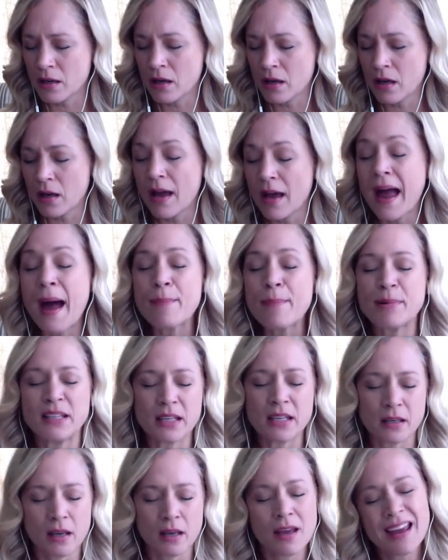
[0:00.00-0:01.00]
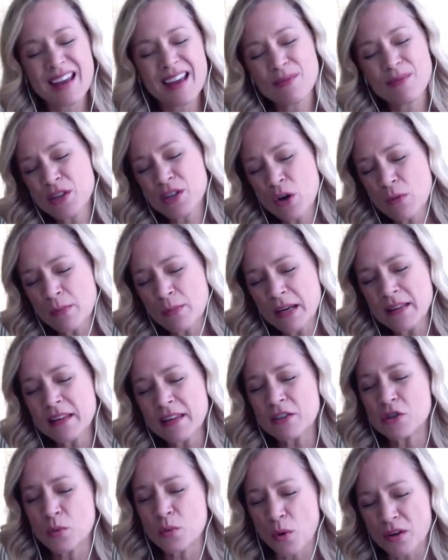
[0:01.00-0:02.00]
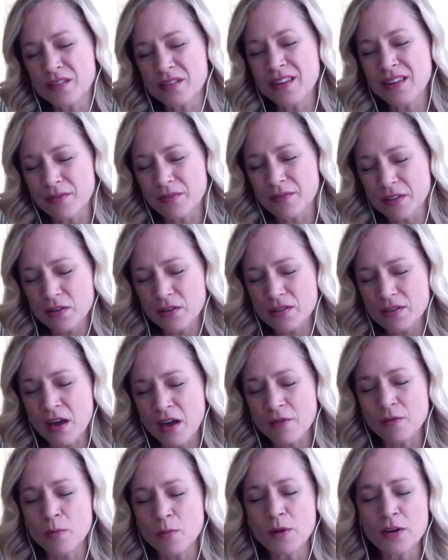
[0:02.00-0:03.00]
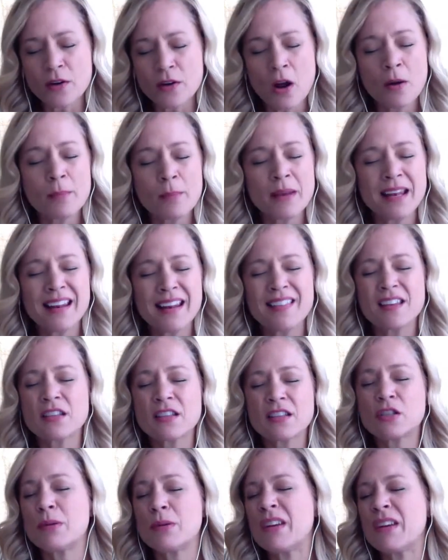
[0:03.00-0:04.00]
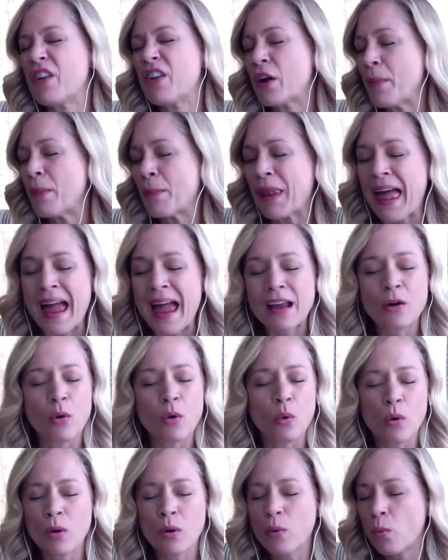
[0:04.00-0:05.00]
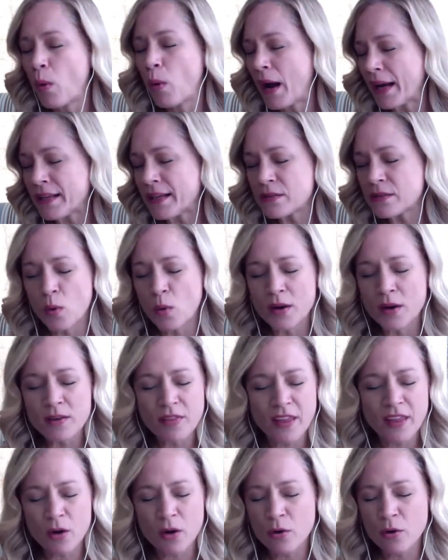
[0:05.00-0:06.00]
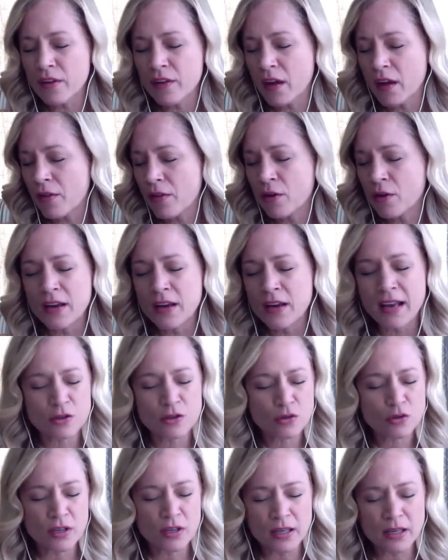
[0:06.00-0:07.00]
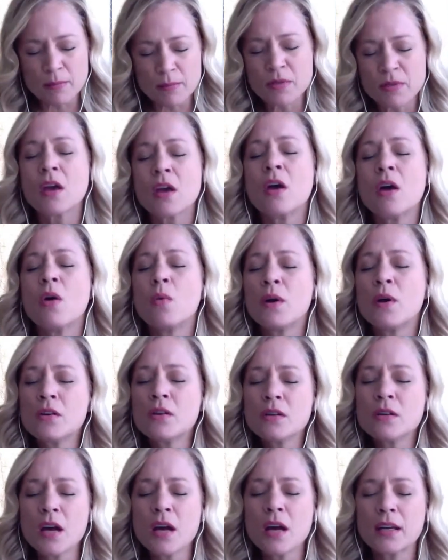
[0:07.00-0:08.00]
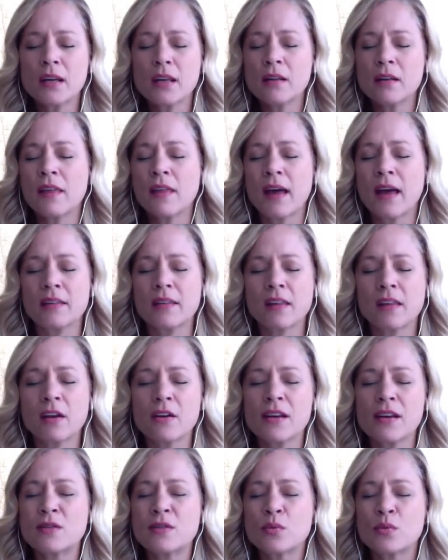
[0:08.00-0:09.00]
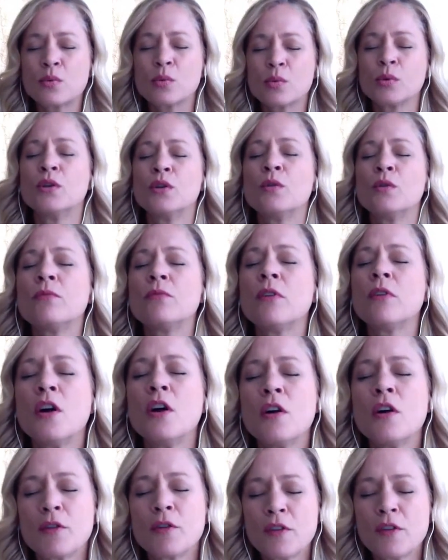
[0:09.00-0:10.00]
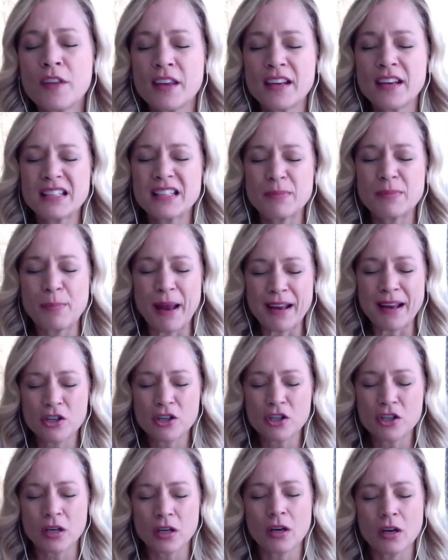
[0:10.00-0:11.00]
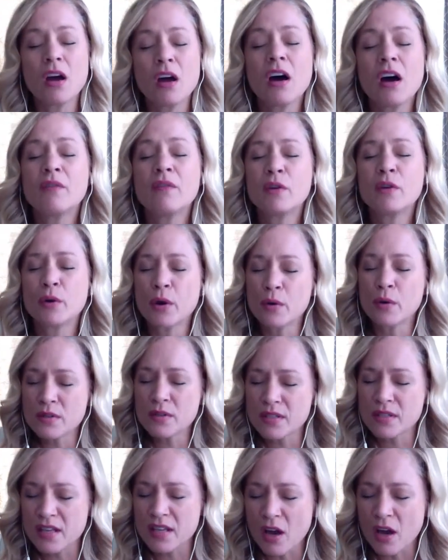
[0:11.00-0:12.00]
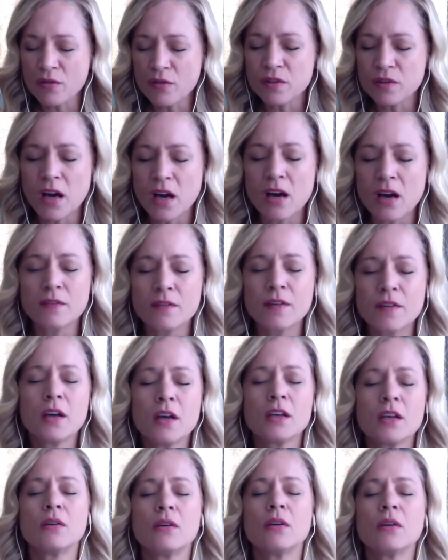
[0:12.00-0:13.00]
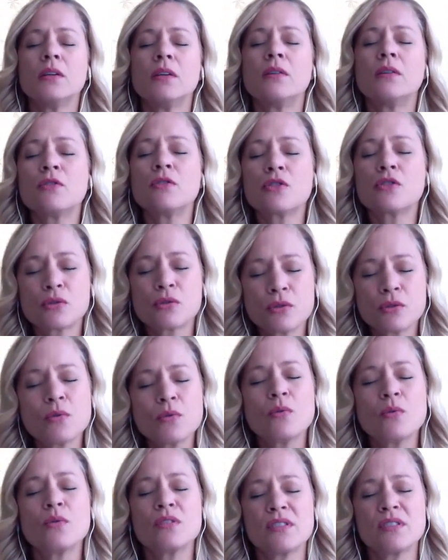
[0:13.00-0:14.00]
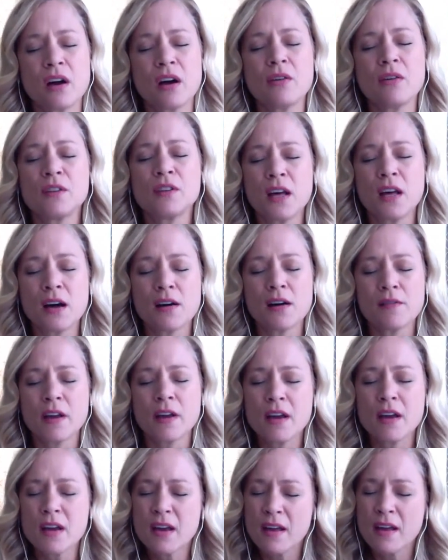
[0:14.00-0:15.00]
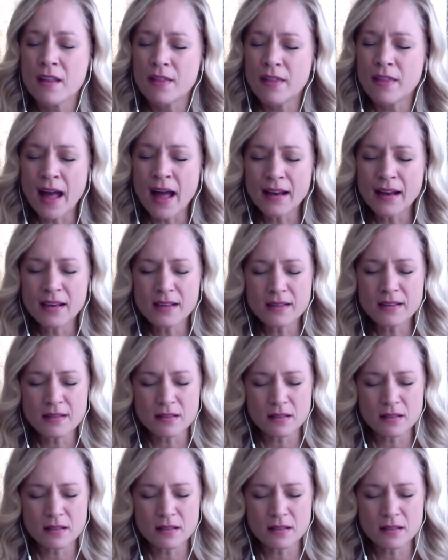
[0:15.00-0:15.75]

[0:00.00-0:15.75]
happening. And we don't mean that you aren't loving yourself, and we are not meaning this to be very black or white, one thing or the other extremes. We are talking that there is room for the expansion of your own self-love, your own true self-love. That is